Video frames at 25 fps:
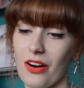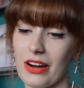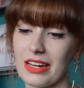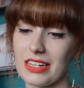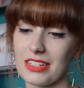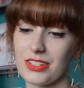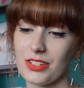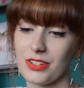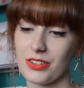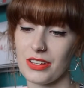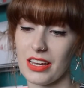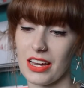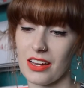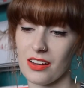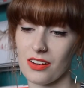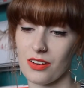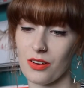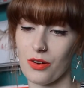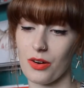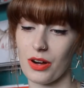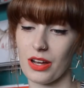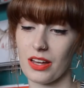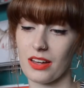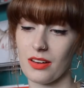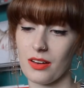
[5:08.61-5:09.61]
I do get
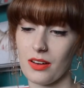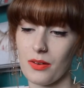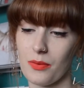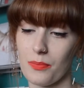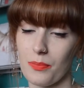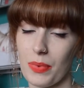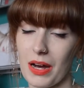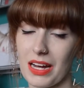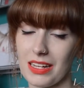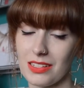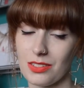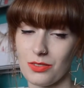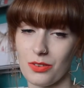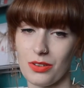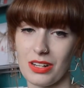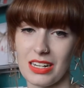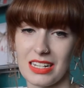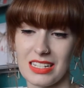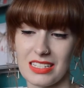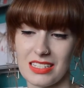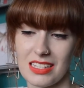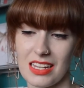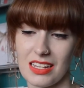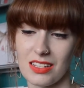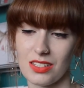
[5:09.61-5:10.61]
quite bad
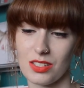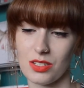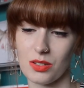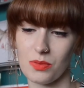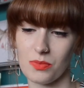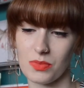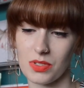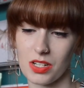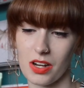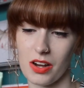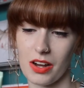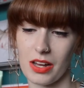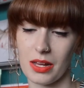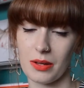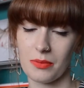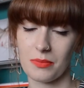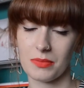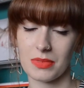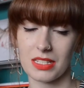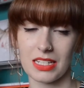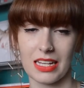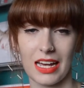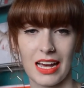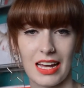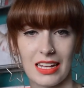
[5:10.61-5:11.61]
oily skin
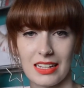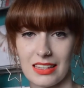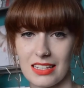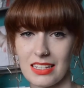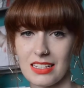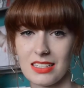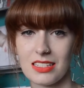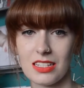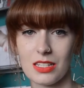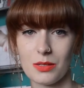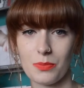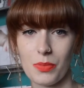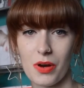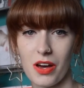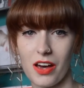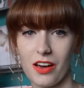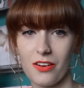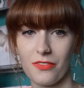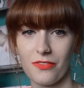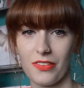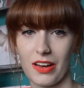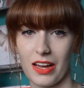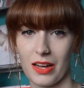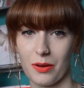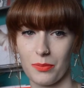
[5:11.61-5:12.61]
sometimes, and this is
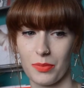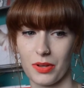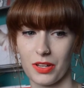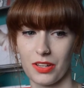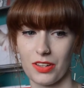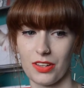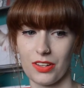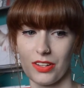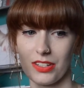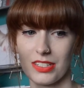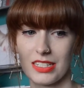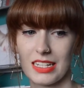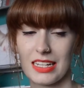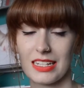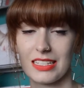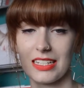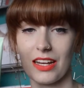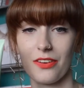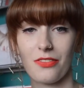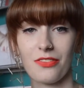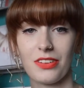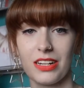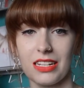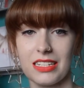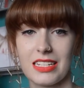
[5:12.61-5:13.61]
perfect because it
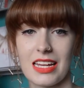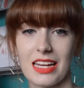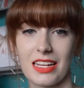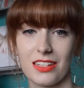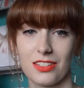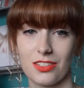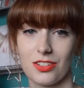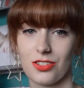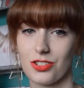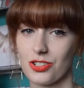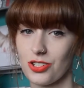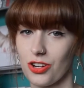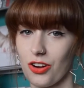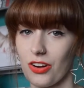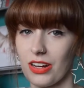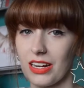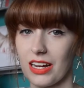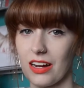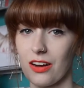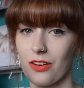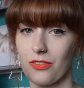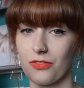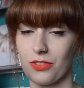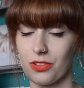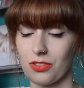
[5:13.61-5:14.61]
definitely takes the shine
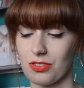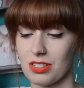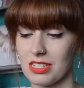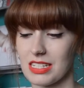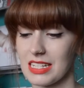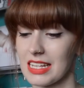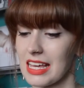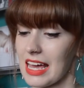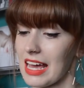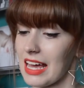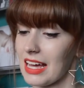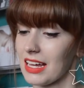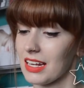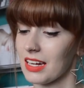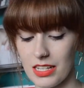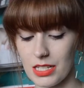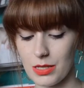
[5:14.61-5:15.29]
out of your skin.